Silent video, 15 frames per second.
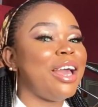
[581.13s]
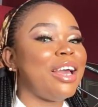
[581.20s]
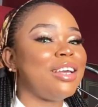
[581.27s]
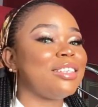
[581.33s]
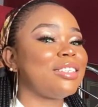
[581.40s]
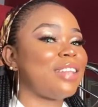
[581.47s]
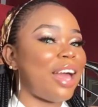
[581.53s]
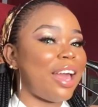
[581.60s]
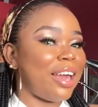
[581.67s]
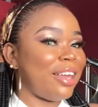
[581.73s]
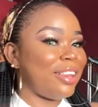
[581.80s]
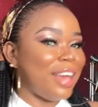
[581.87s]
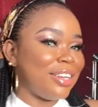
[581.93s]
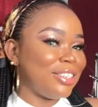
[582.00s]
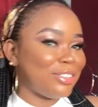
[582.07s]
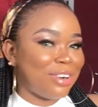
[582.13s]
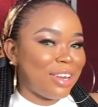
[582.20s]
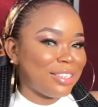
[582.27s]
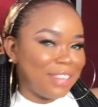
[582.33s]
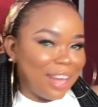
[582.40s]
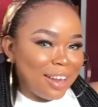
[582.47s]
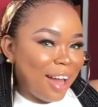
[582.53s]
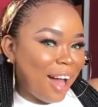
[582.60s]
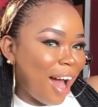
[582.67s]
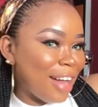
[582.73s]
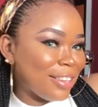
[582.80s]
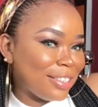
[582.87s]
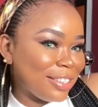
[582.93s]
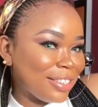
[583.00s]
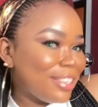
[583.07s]
it's like Nigerians are not
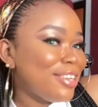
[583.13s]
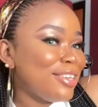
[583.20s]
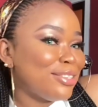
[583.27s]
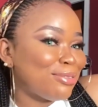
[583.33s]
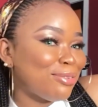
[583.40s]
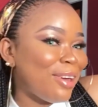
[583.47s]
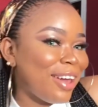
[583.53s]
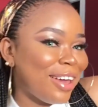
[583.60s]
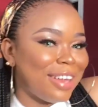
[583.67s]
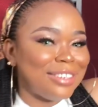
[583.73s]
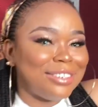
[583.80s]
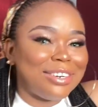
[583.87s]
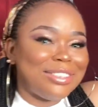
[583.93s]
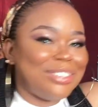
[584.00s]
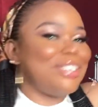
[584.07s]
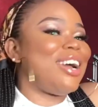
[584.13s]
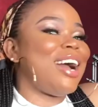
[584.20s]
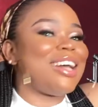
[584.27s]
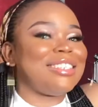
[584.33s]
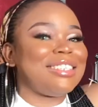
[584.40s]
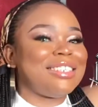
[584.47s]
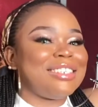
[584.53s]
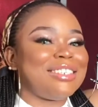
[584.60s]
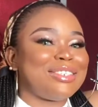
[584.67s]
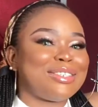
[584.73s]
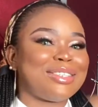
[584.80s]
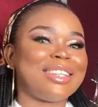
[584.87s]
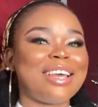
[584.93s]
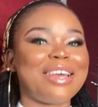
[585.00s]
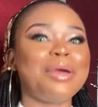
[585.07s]
acting this way, Nigerians are not acting this
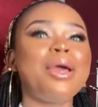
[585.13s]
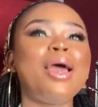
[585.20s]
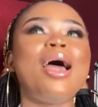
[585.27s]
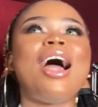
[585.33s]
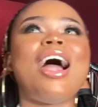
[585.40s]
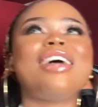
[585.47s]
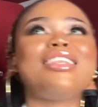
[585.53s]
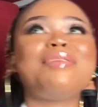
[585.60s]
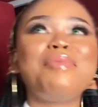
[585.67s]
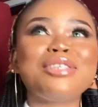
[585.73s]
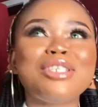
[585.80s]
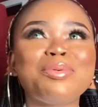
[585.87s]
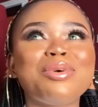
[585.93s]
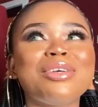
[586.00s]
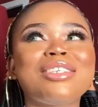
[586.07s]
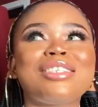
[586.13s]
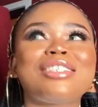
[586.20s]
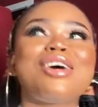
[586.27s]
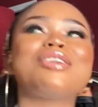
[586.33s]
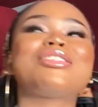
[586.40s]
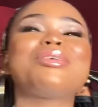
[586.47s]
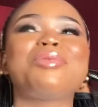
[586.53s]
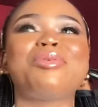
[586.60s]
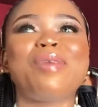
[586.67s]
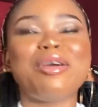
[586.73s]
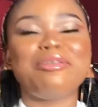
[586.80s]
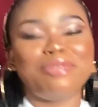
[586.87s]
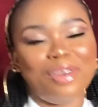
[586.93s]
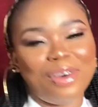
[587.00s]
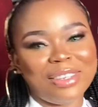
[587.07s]
way. I think most people saw some of my
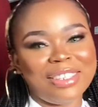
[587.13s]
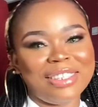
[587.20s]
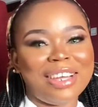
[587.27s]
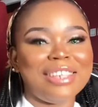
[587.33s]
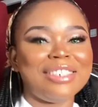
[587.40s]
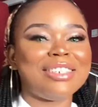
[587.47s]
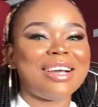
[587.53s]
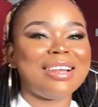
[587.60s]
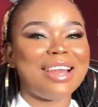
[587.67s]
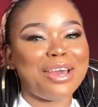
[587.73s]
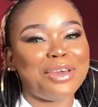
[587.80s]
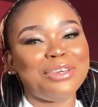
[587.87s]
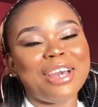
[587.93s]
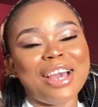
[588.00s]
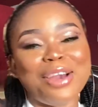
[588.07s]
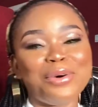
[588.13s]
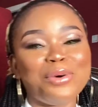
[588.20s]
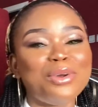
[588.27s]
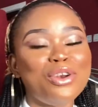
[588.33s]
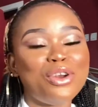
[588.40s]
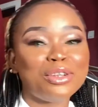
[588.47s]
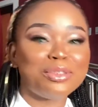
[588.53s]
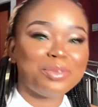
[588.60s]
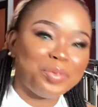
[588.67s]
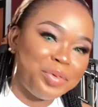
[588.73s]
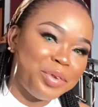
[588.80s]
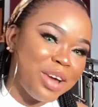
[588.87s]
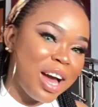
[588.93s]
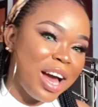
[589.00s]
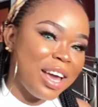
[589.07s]
vlogs in Nigeria, like, yeah, a whole lot
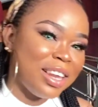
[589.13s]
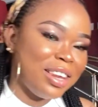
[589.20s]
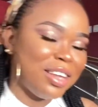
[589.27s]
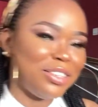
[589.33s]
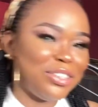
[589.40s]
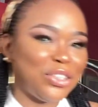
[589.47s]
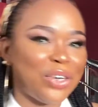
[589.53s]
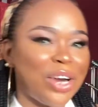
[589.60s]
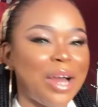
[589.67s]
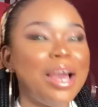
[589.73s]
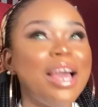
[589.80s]
freer in Nigeria.